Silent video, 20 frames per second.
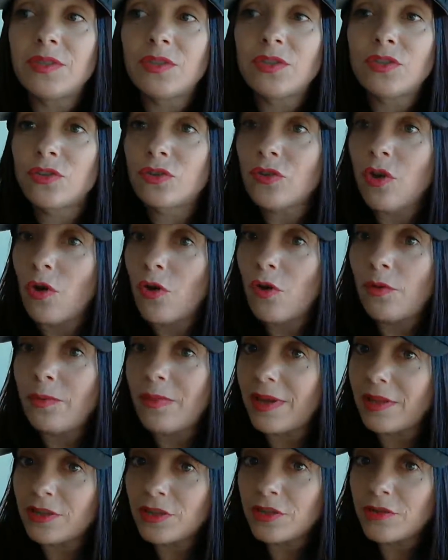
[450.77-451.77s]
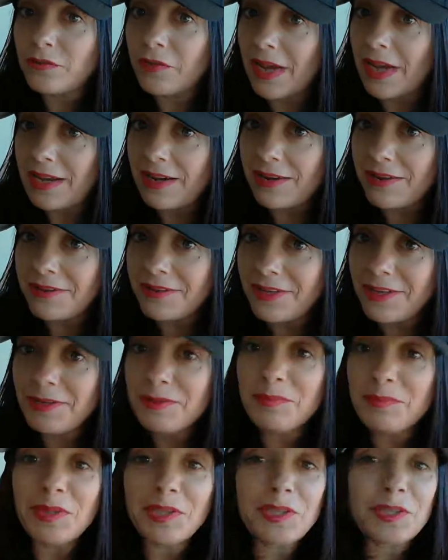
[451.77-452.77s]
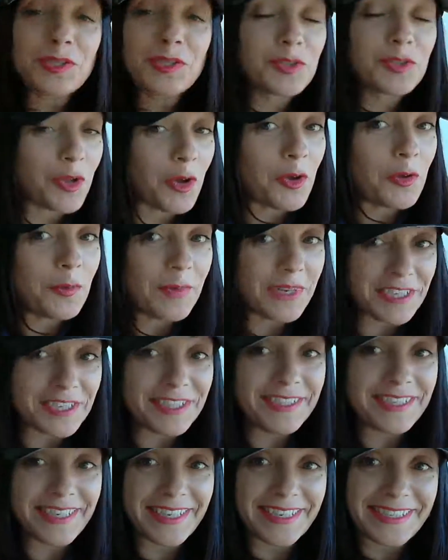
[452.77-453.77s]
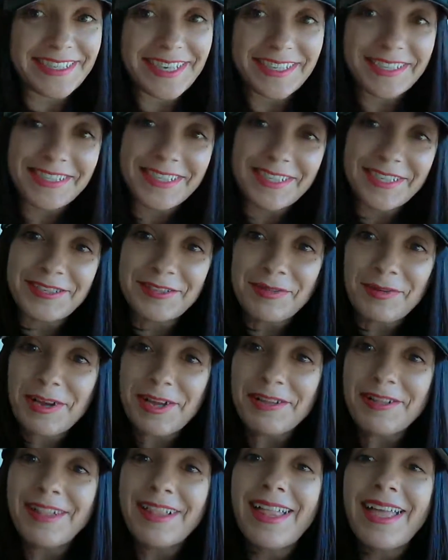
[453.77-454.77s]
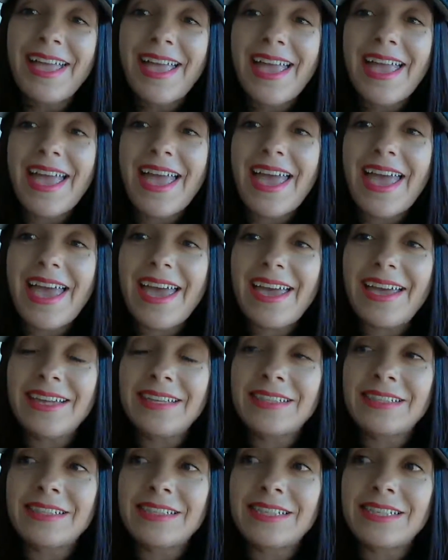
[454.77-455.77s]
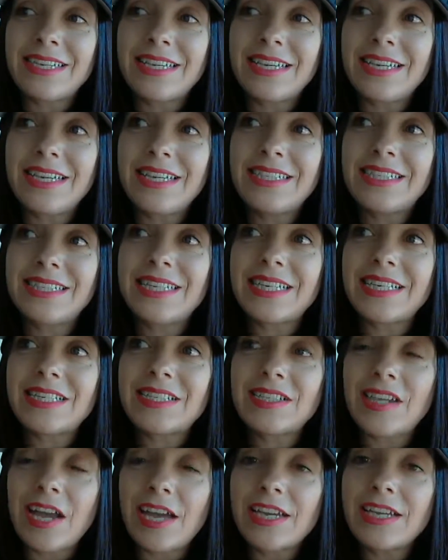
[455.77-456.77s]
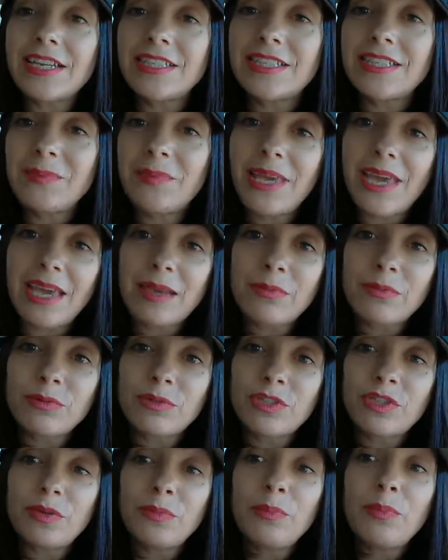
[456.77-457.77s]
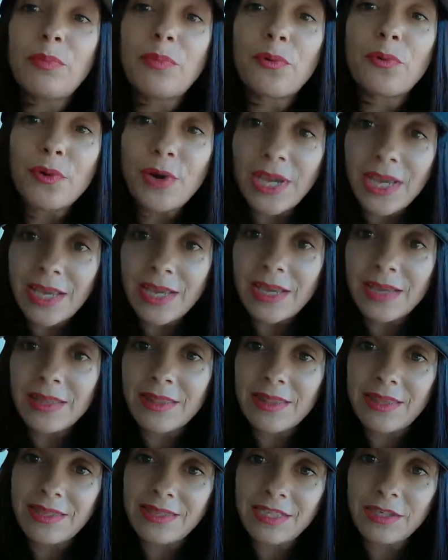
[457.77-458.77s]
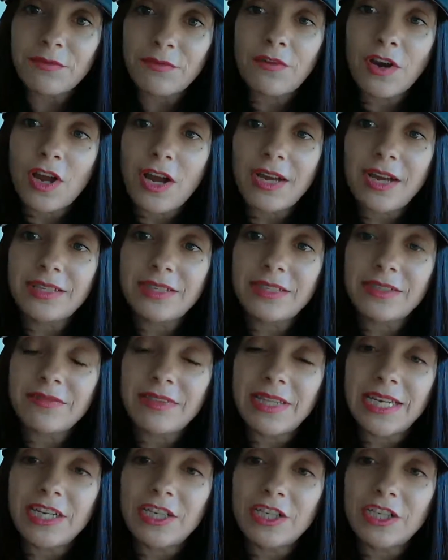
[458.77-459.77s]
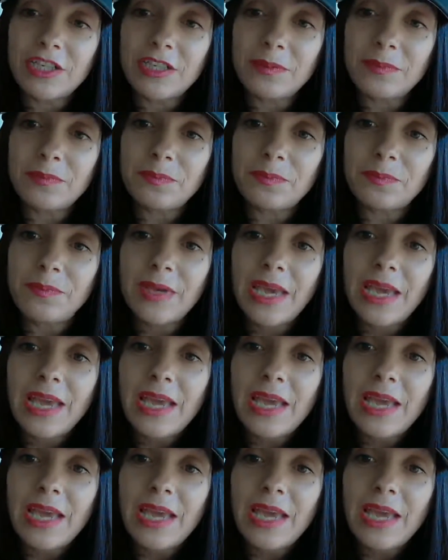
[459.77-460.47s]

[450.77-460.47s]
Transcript: so much failure, but so much success as well. And it's exciting to be able to bring the different kinds of leadership